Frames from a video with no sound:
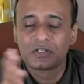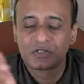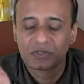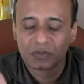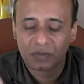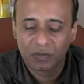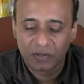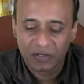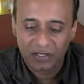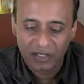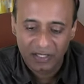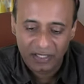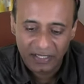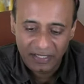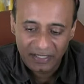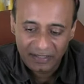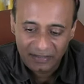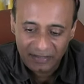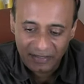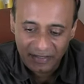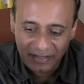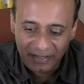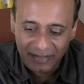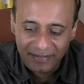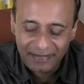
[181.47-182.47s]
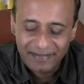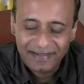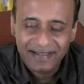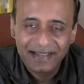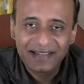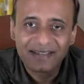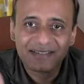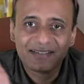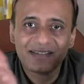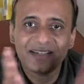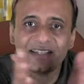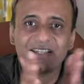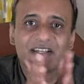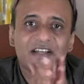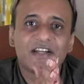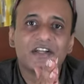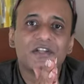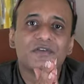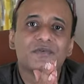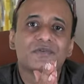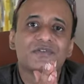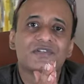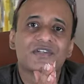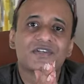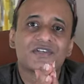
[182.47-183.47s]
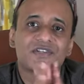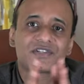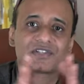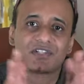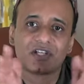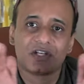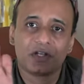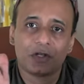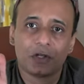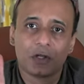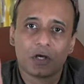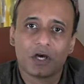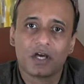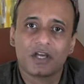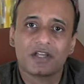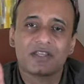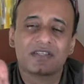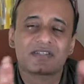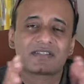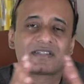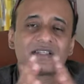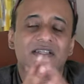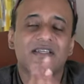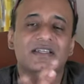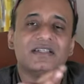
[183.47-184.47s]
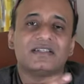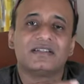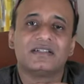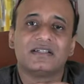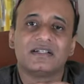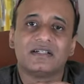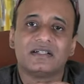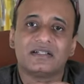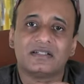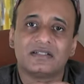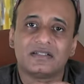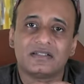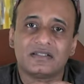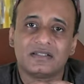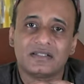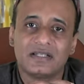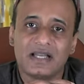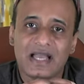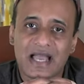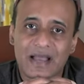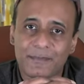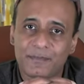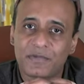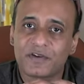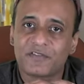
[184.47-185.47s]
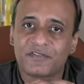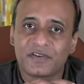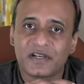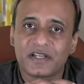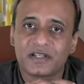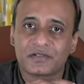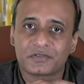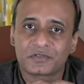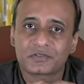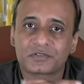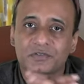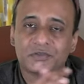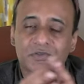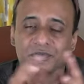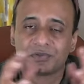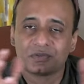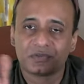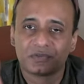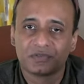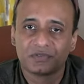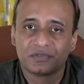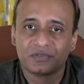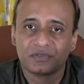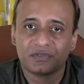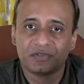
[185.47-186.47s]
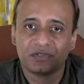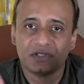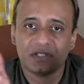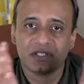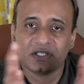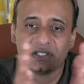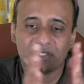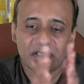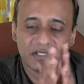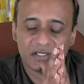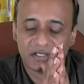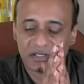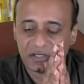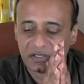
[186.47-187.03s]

so it greatly reduces the noise in the amplifier so the